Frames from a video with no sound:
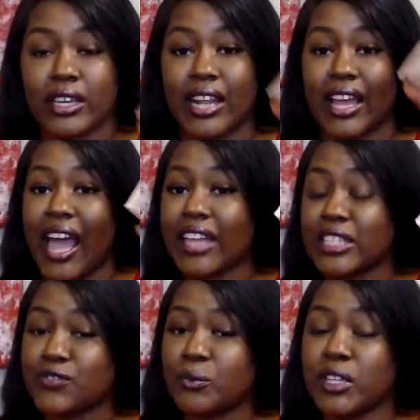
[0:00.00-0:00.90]
And I got
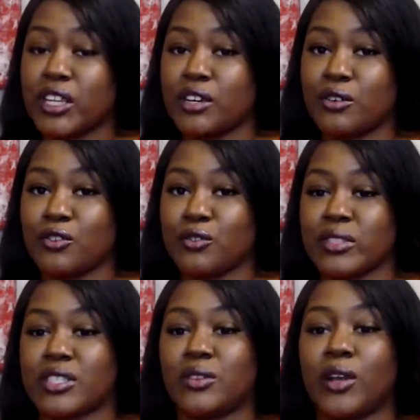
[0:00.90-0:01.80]
this from the deal
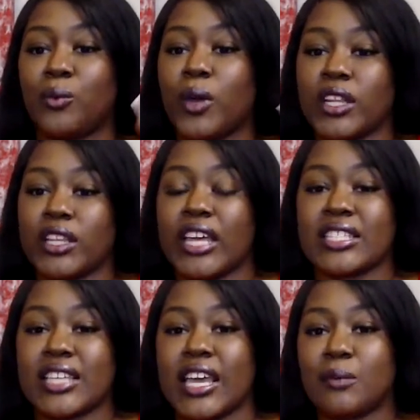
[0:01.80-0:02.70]
groups, so they're running
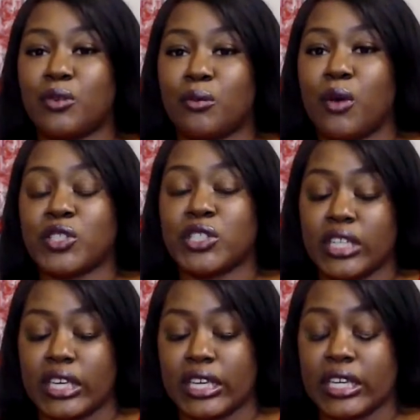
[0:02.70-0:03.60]
that same
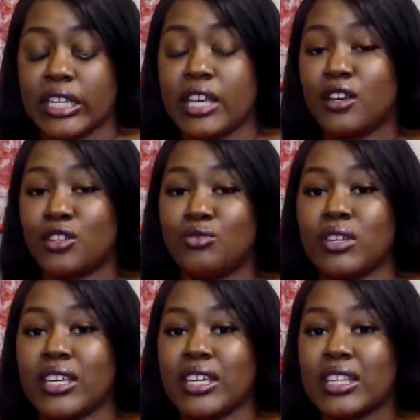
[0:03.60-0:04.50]
promotion again. You
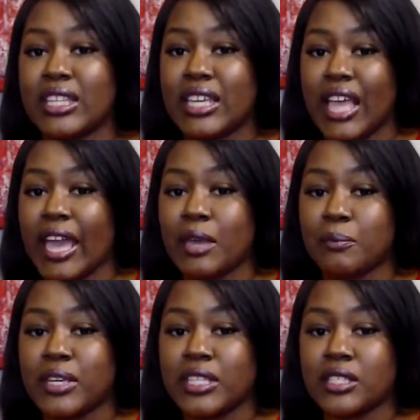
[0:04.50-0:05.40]
can get the
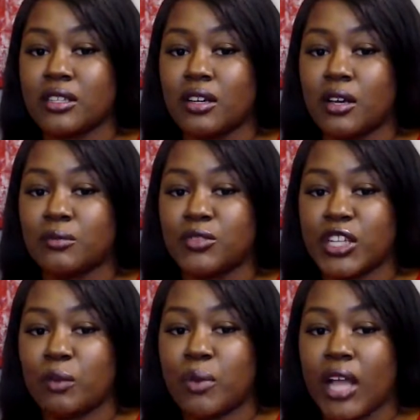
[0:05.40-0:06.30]
8-piece
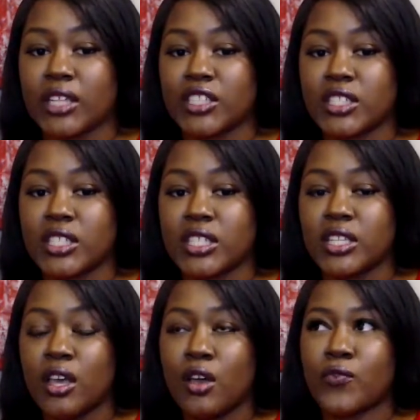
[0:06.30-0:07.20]
gel
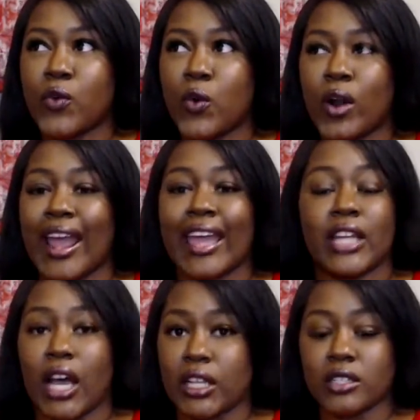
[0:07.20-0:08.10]
polishes for
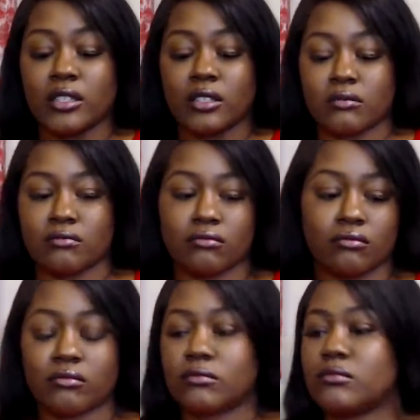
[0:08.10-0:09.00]
$8.
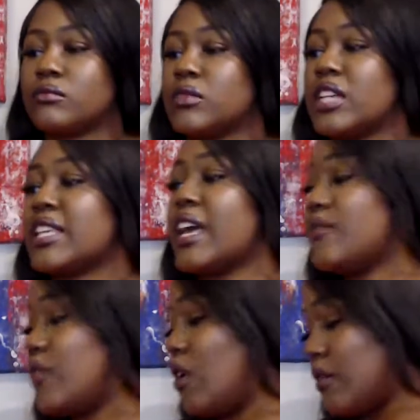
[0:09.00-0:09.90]
That's
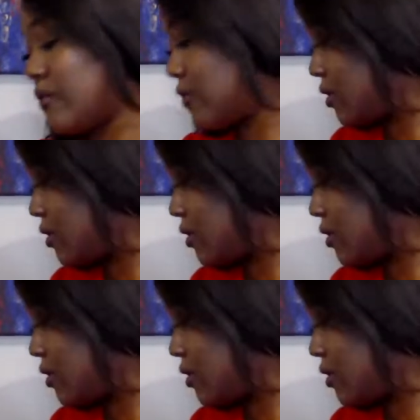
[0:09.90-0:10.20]
half off.